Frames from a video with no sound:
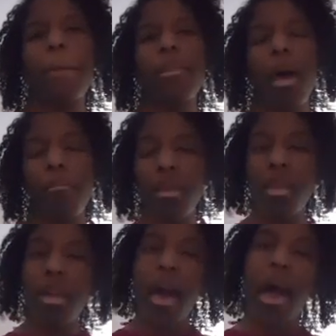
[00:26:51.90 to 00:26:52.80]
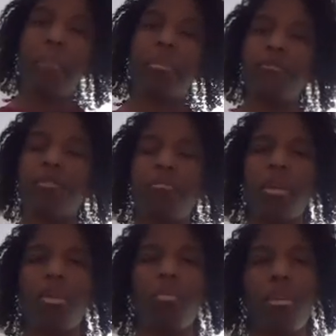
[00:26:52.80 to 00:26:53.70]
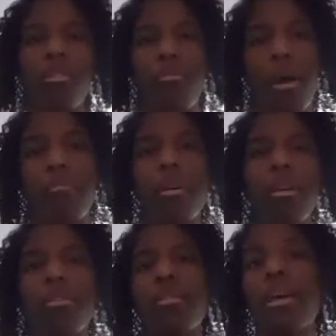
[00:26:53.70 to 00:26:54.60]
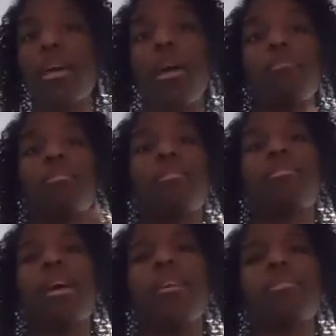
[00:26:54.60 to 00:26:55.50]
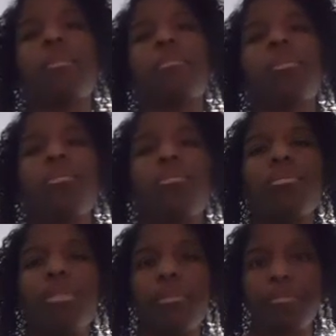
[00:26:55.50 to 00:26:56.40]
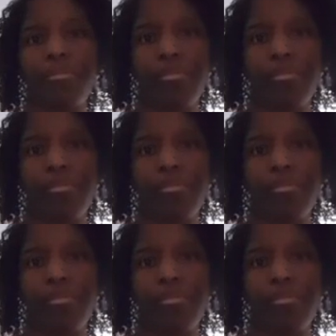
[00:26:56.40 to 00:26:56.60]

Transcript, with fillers: Now, me, that happened for me with my parents, and I came to the exact same conclusion